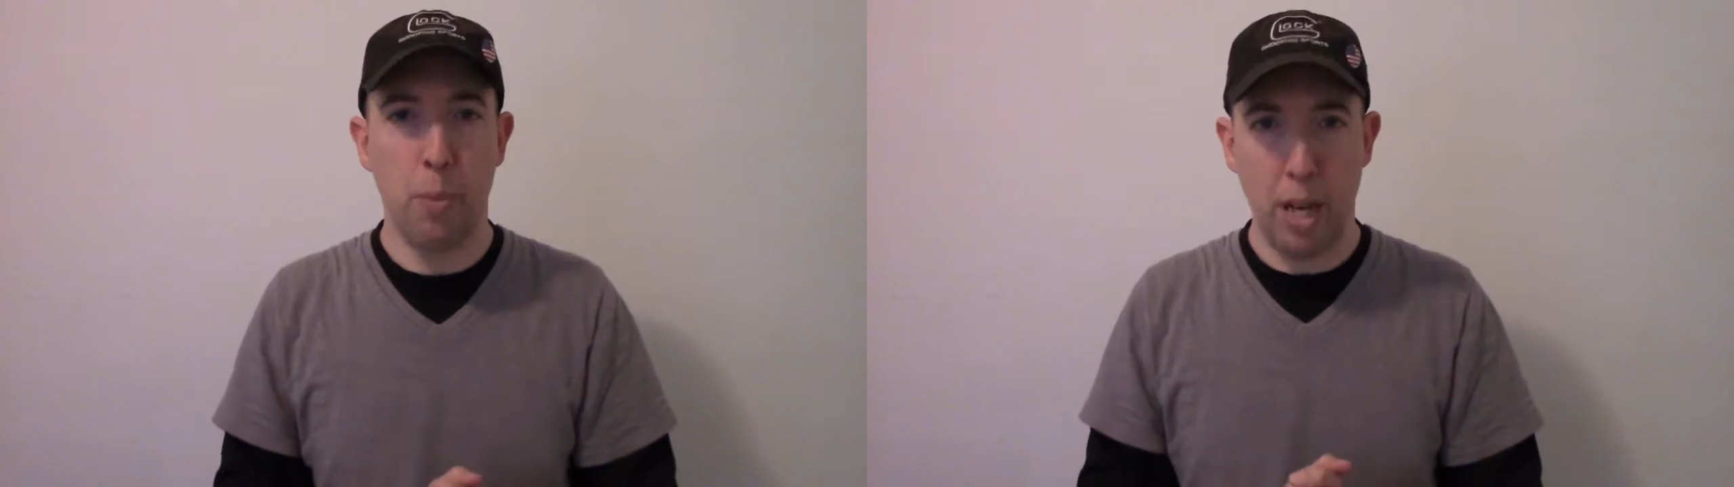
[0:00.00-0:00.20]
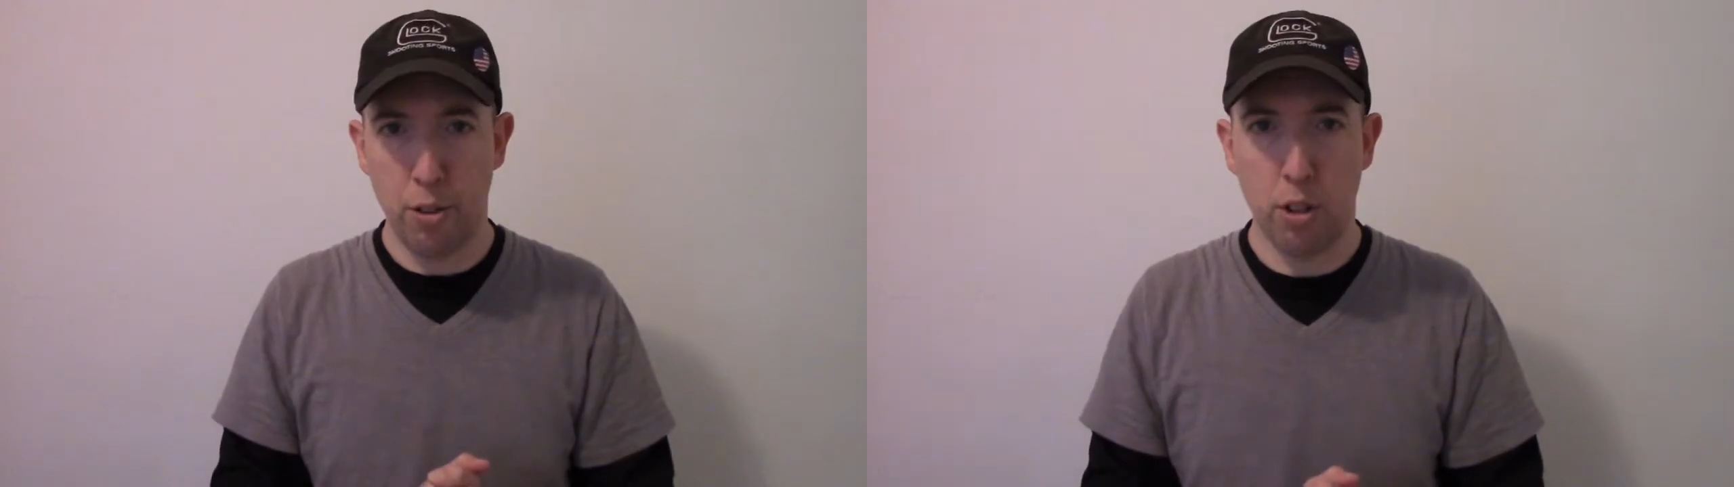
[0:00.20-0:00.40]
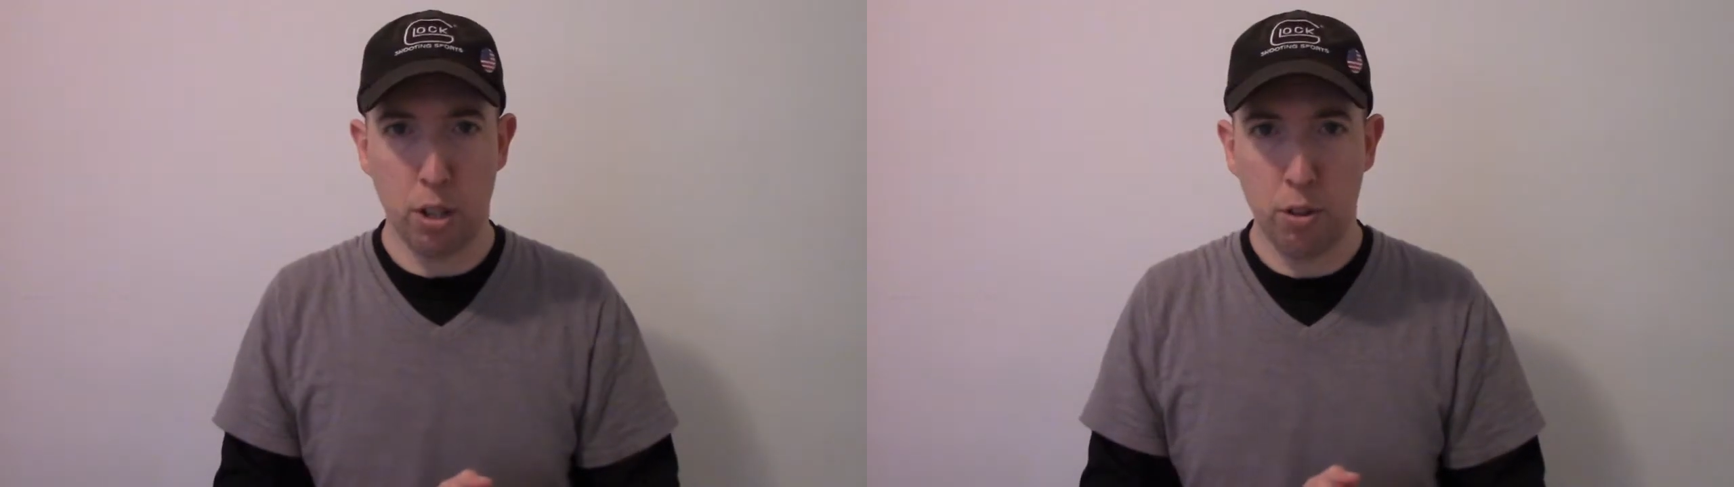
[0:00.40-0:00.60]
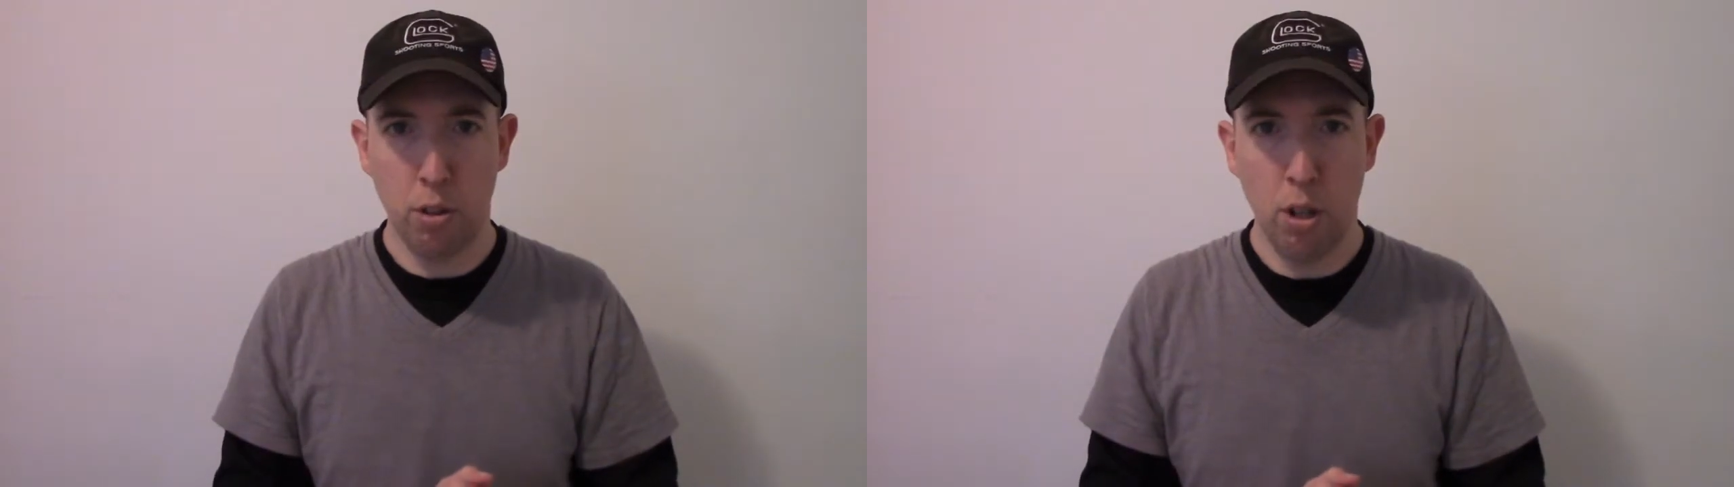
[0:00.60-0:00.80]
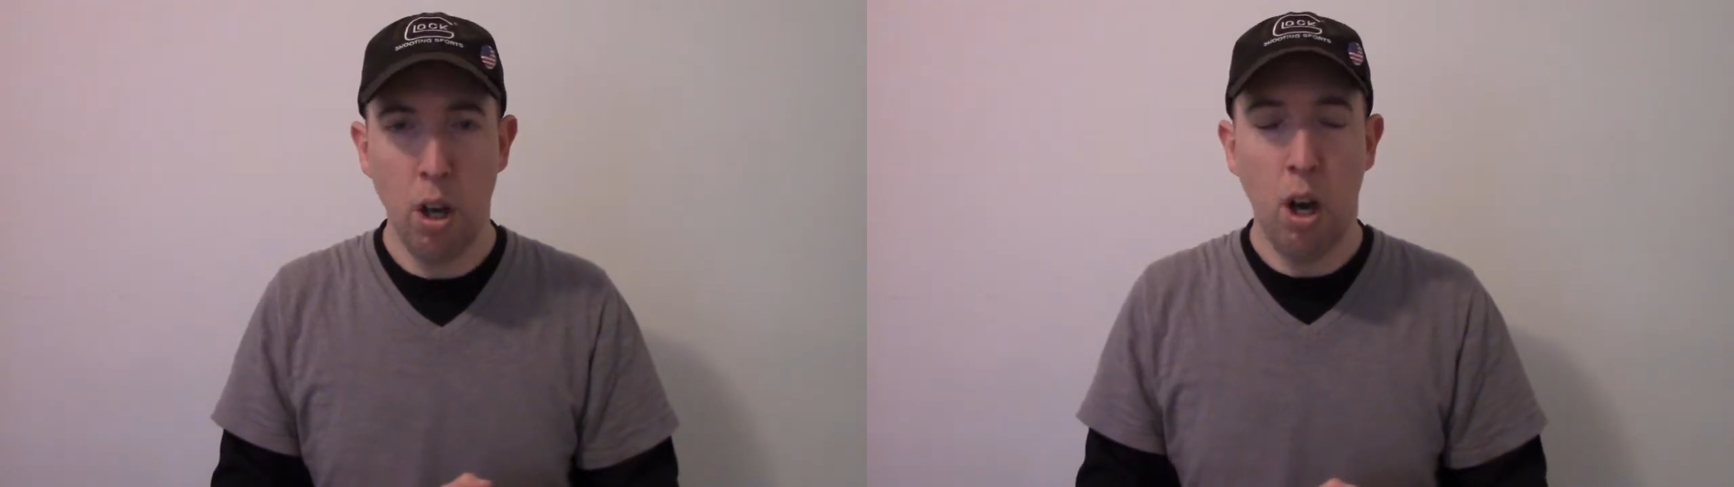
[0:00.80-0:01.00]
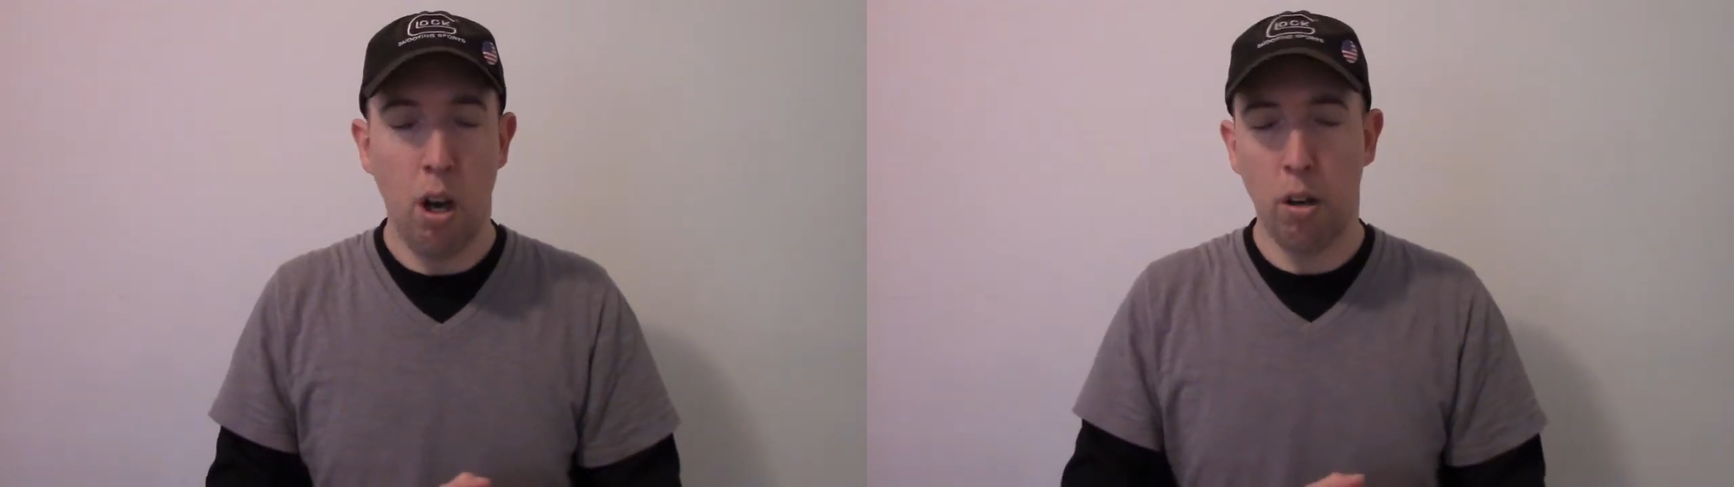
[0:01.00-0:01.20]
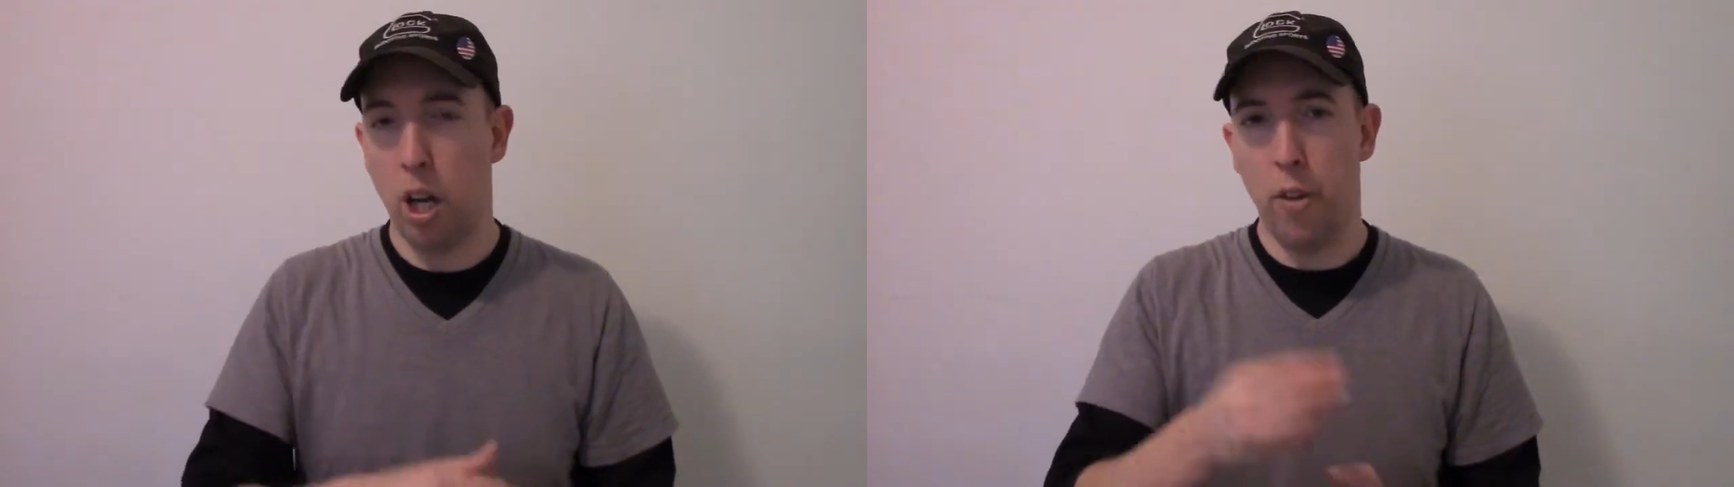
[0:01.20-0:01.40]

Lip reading: basics, okay?